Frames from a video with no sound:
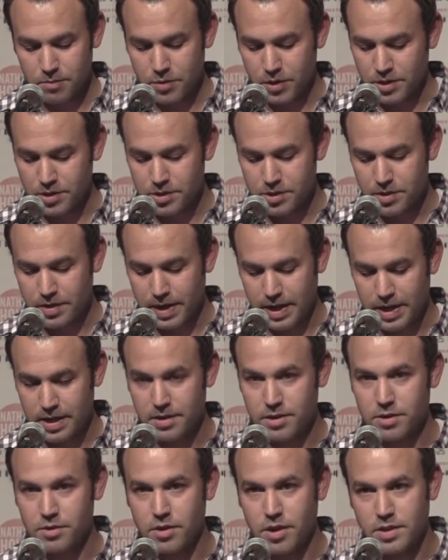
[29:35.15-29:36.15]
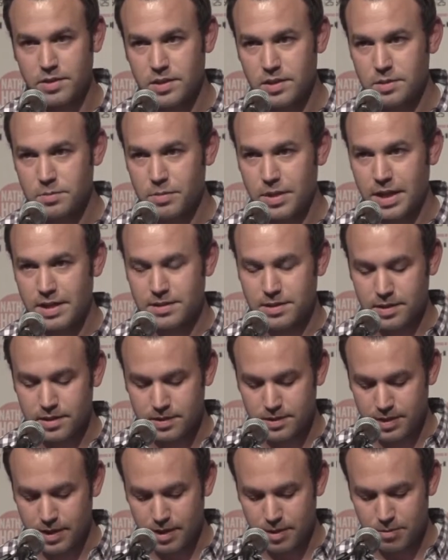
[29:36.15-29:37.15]
brushed her hand across its plastic
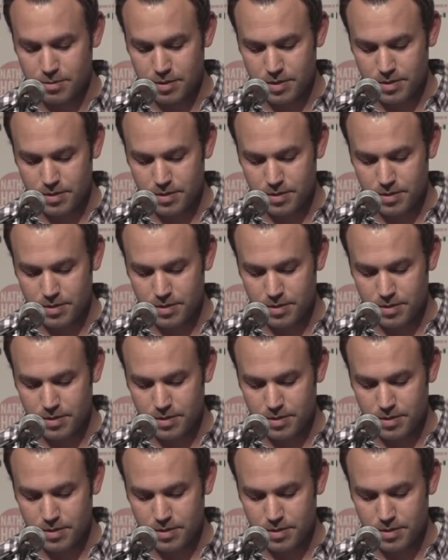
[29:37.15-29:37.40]
scalp.